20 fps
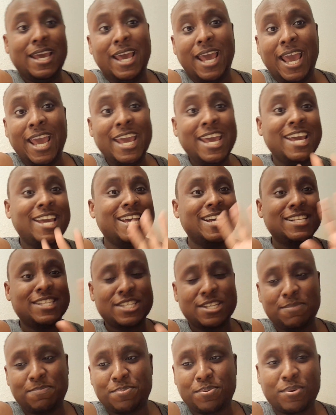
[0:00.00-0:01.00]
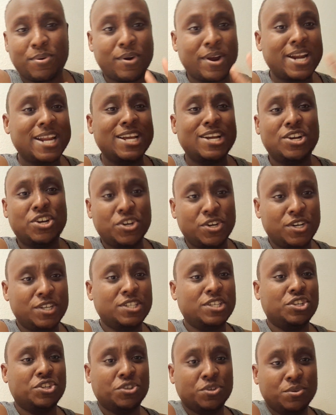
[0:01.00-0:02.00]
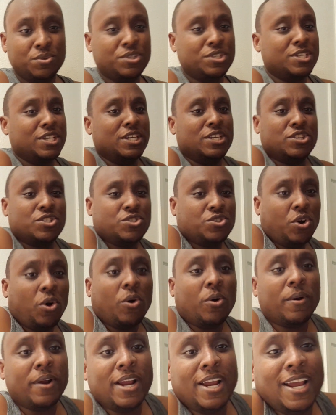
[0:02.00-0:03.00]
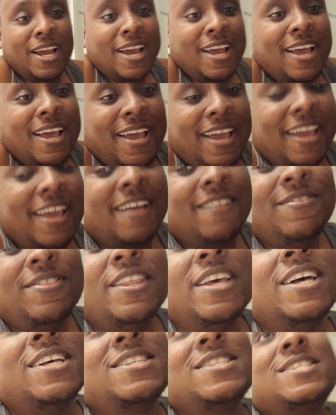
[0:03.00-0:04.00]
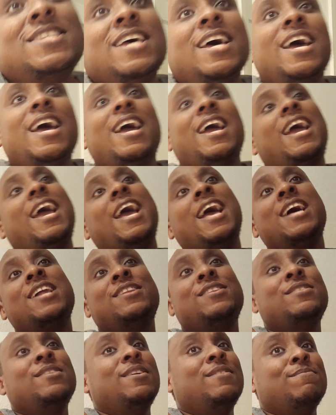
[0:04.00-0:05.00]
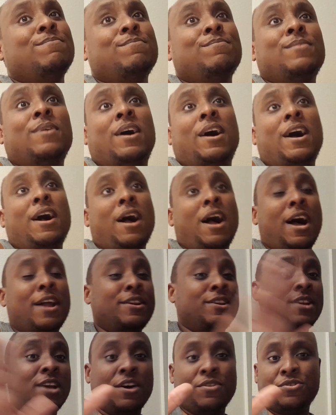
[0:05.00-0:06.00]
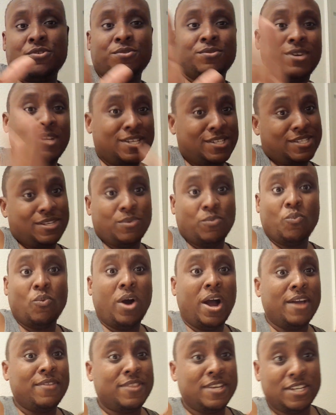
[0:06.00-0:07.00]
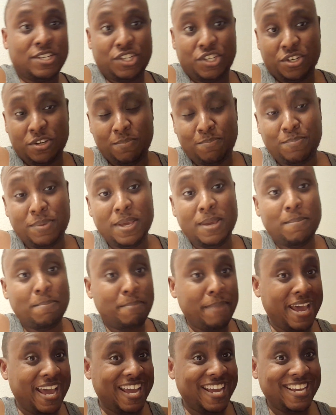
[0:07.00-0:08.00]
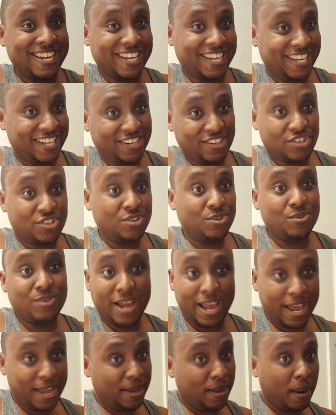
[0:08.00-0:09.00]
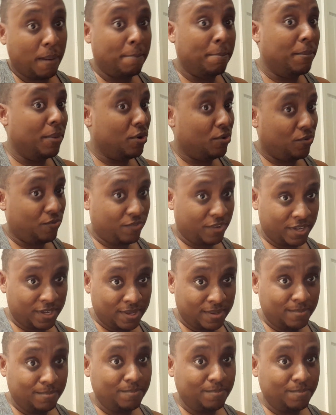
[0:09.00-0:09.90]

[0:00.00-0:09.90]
he gets a pretty good, juicy story in this. And another reason why this should be made into a movie.